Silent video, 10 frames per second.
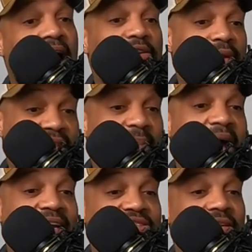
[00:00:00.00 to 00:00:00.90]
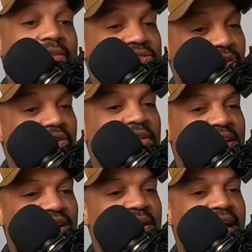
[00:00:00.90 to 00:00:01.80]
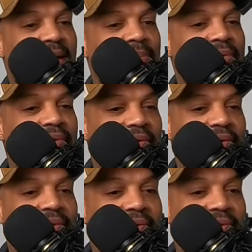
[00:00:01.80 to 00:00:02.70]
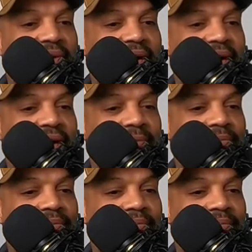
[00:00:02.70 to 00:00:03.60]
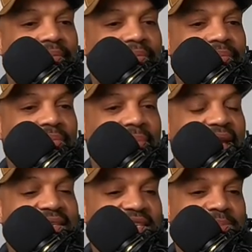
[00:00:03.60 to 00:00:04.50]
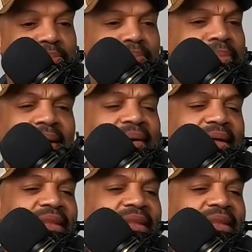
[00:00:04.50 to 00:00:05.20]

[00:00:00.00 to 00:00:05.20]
I do like the packaging. This little clear cup. Pretty, pretty cool. Um, it says. Well, no,